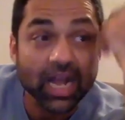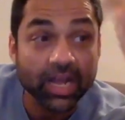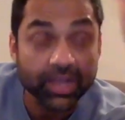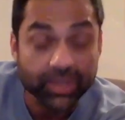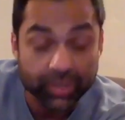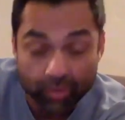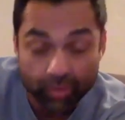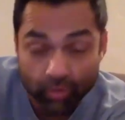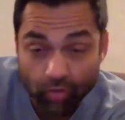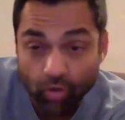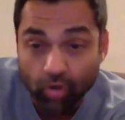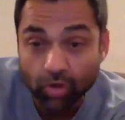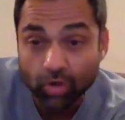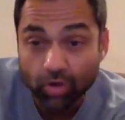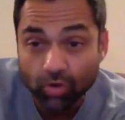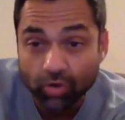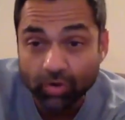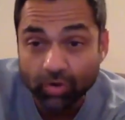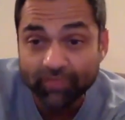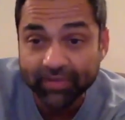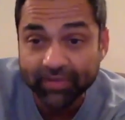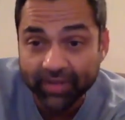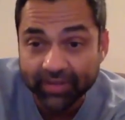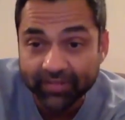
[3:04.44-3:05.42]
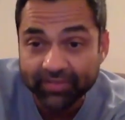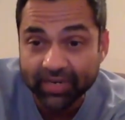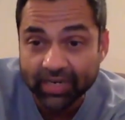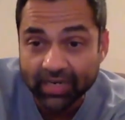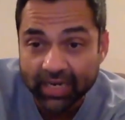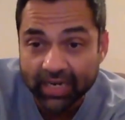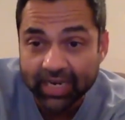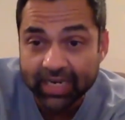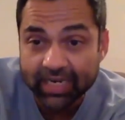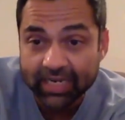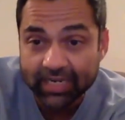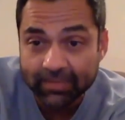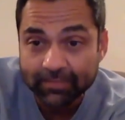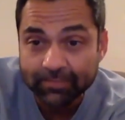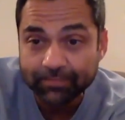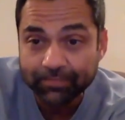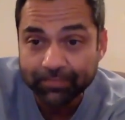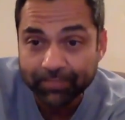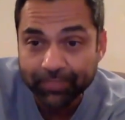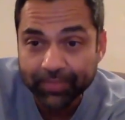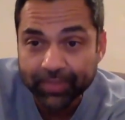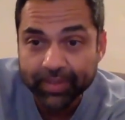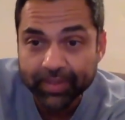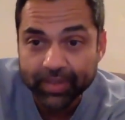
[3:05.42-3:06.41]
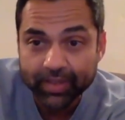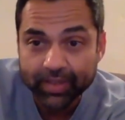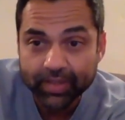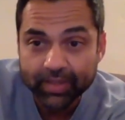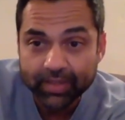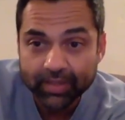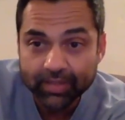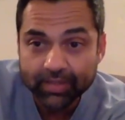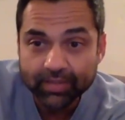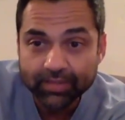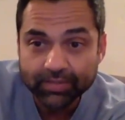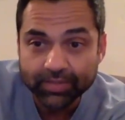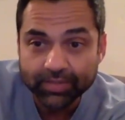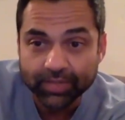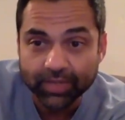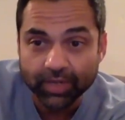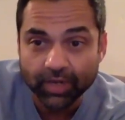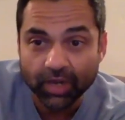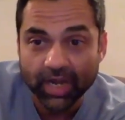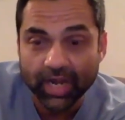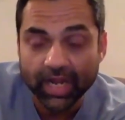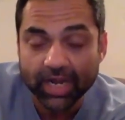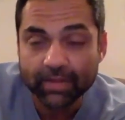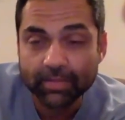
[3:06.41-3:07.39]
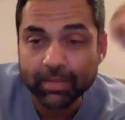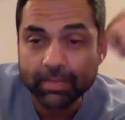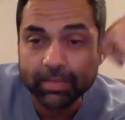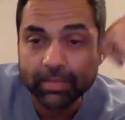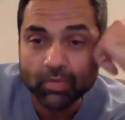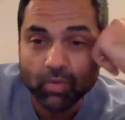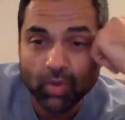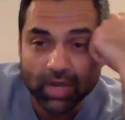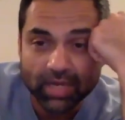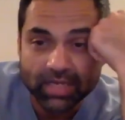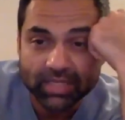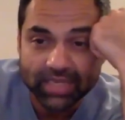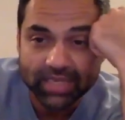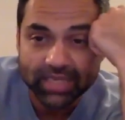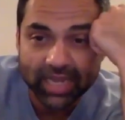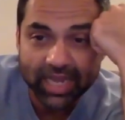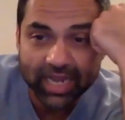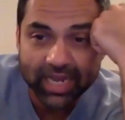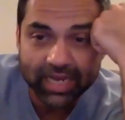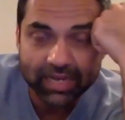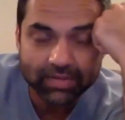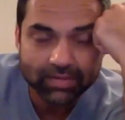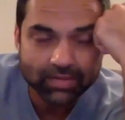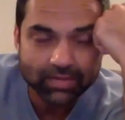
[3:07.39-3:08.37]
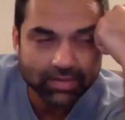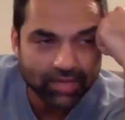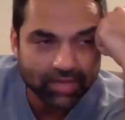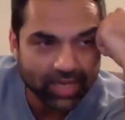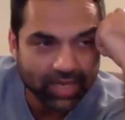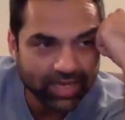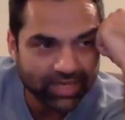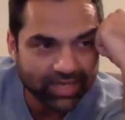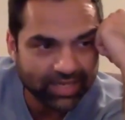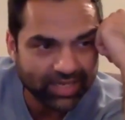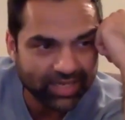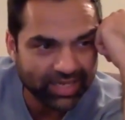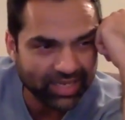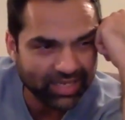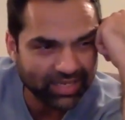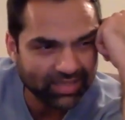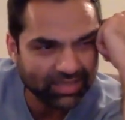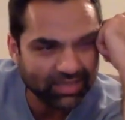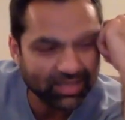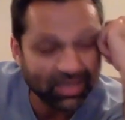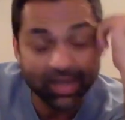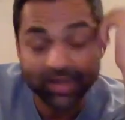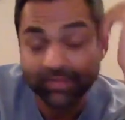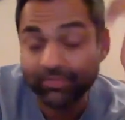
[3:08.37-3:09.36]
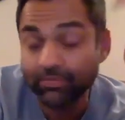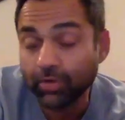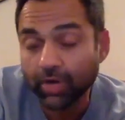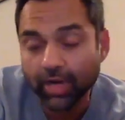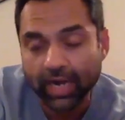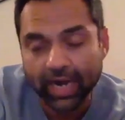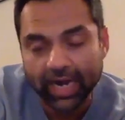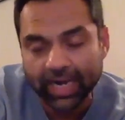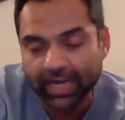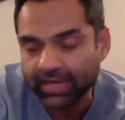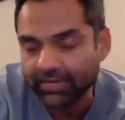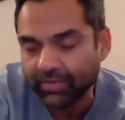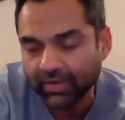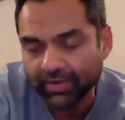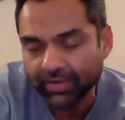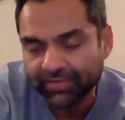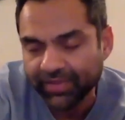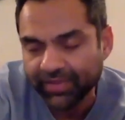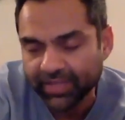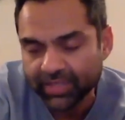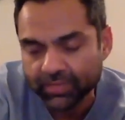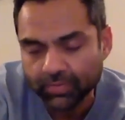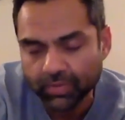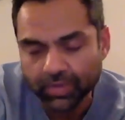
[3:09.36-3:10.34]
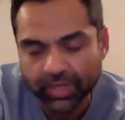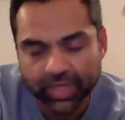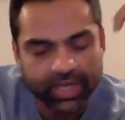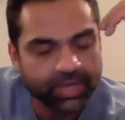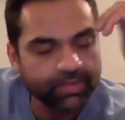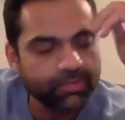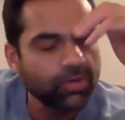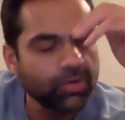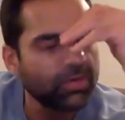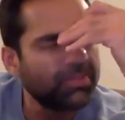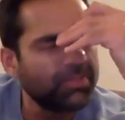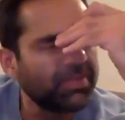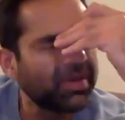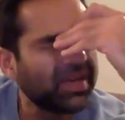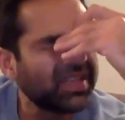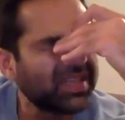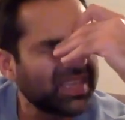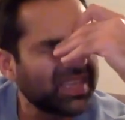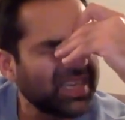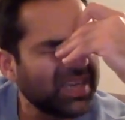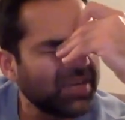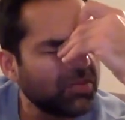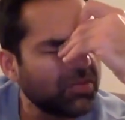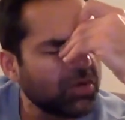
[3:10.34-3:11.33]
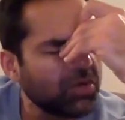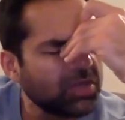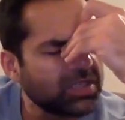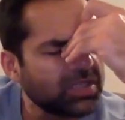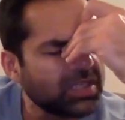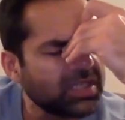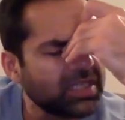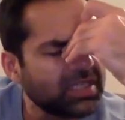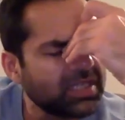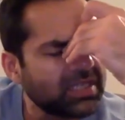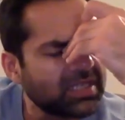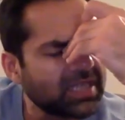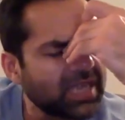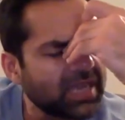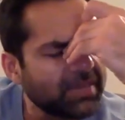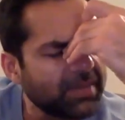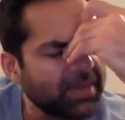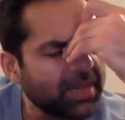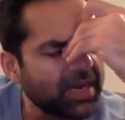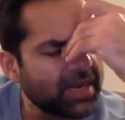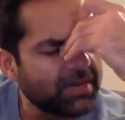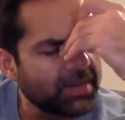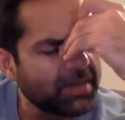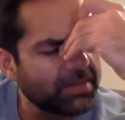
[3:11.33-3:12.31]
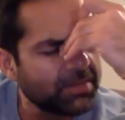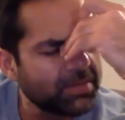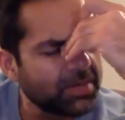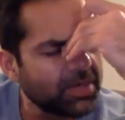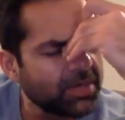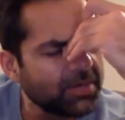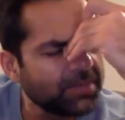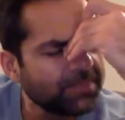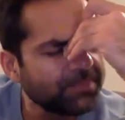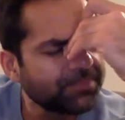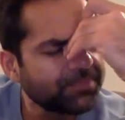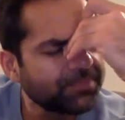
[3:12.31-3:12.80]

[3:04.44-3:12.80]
are you going to go in front of the front line? And I remember once I think I'm not active on Facebook anymore, but I think I was at this time, and I remember